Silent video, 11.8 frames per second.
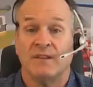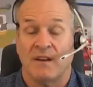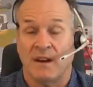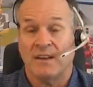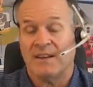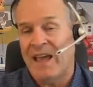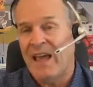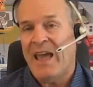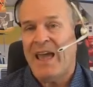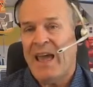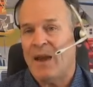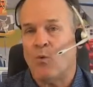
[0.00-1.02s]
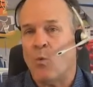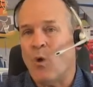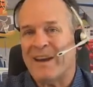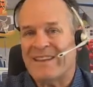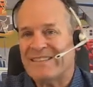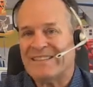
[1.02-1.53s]
all right, and
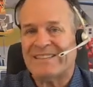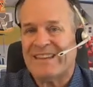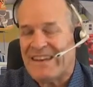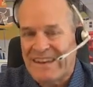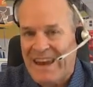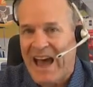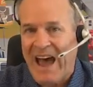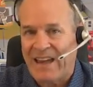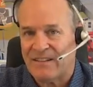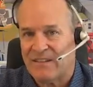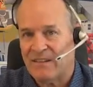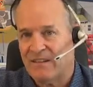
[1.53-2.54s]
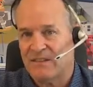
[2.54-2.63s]
what it's not.